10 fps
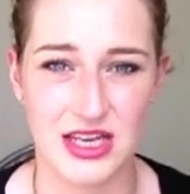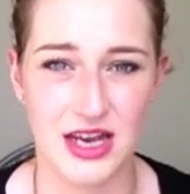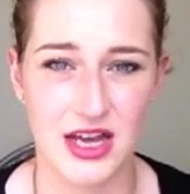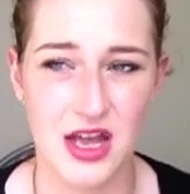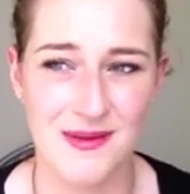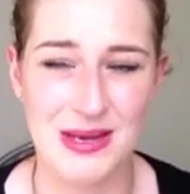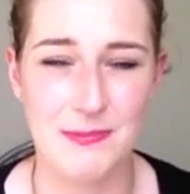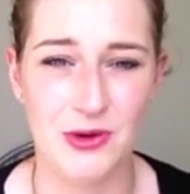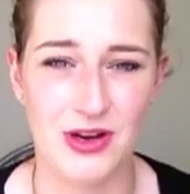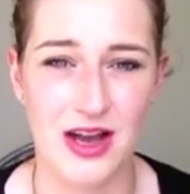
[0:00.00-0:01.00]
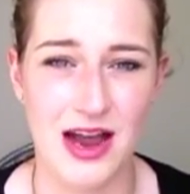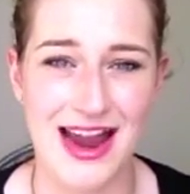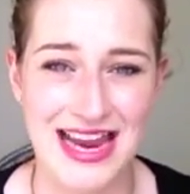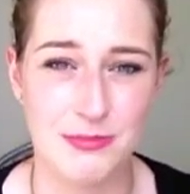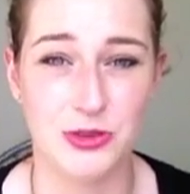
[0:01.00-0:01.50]
that people are
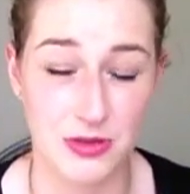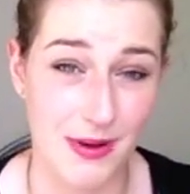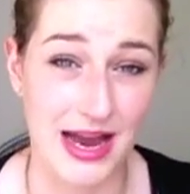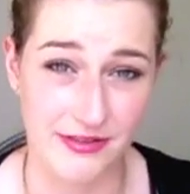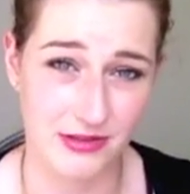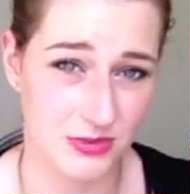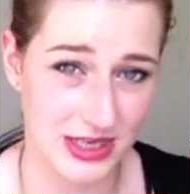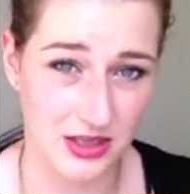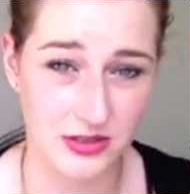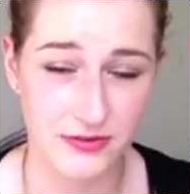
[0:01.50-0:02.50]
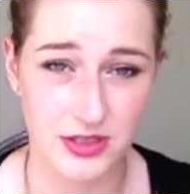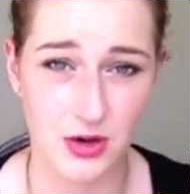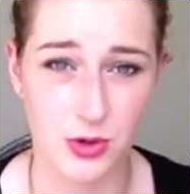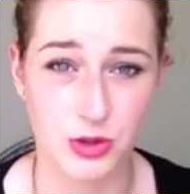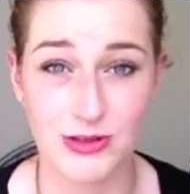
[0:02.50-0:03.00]
able to buy for themselves
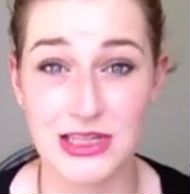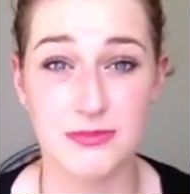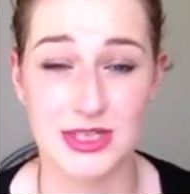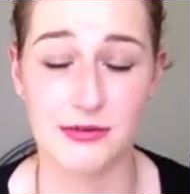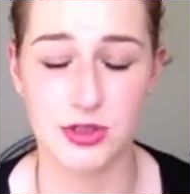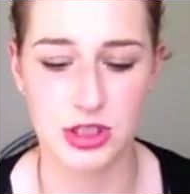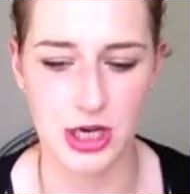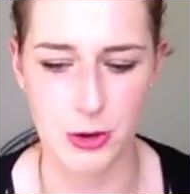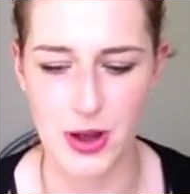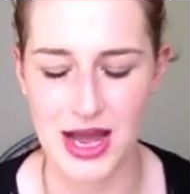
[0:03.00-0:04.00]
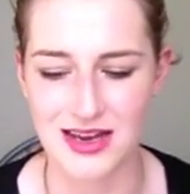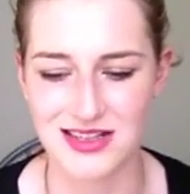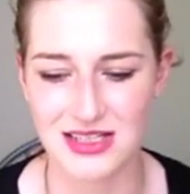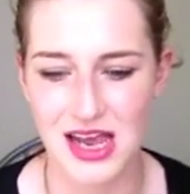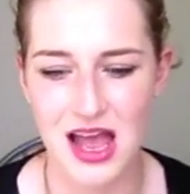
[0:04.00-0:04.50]
or treat themselves to.
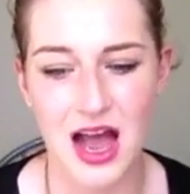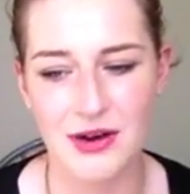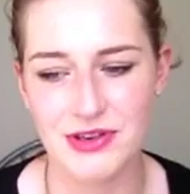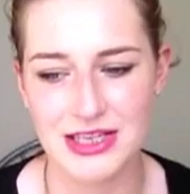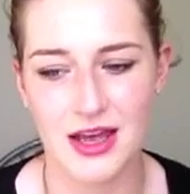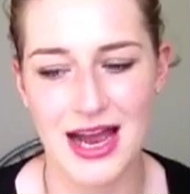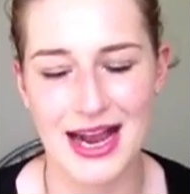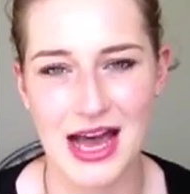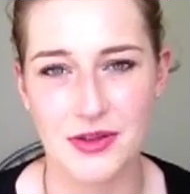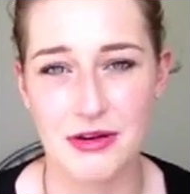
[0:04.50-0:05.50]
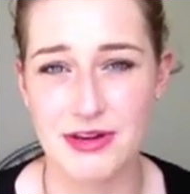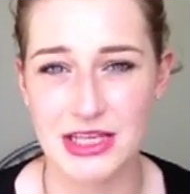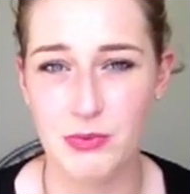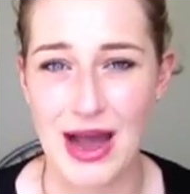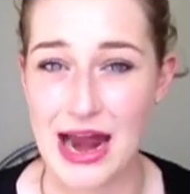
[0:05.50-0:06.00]
And I really like how they're
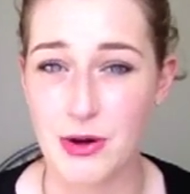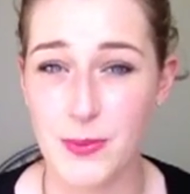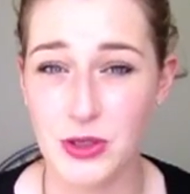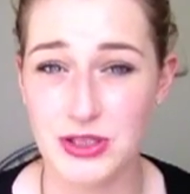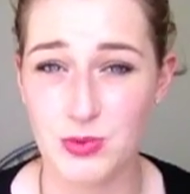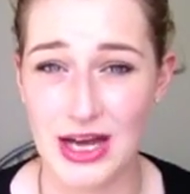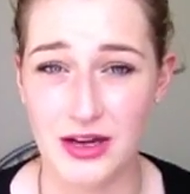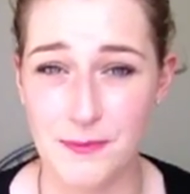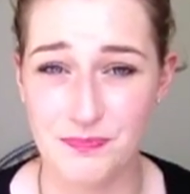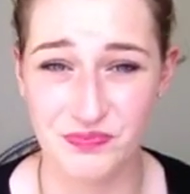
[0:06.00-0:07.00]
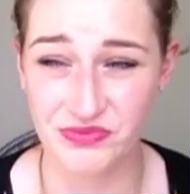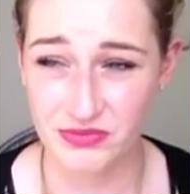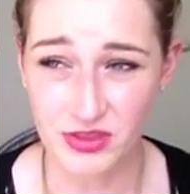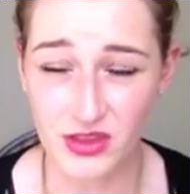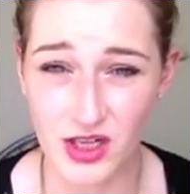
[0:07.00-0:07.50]
really wearable as well.
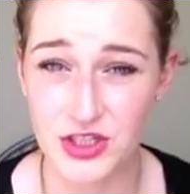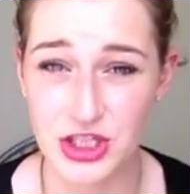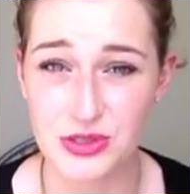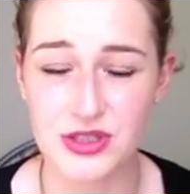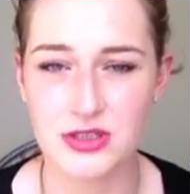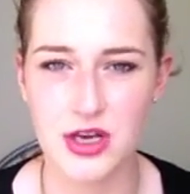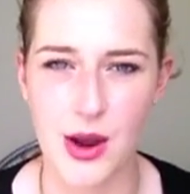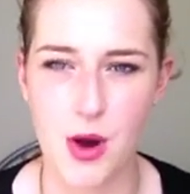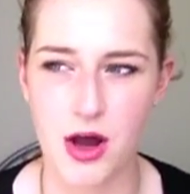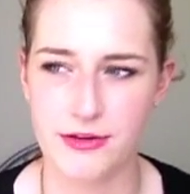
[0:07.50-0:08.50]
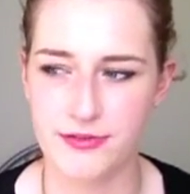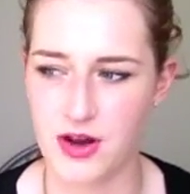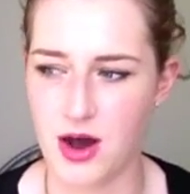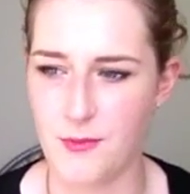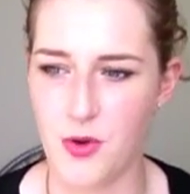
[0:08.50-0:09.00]
She doesn't go off
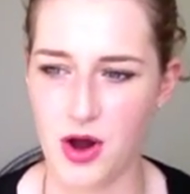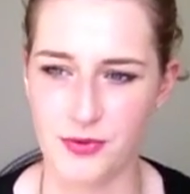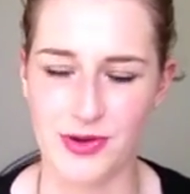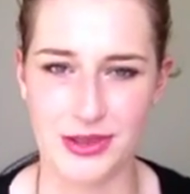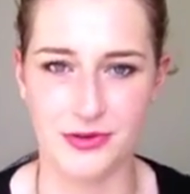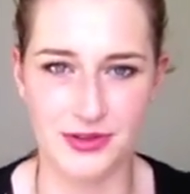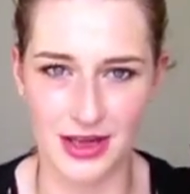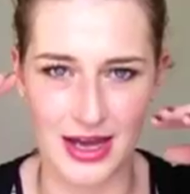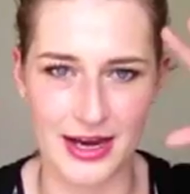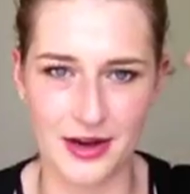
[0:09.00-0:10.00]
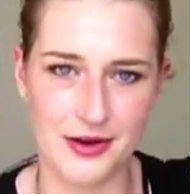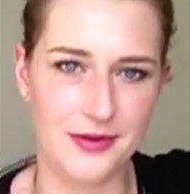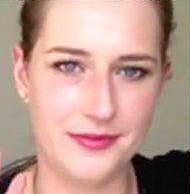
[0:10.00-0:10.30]
on one with all the like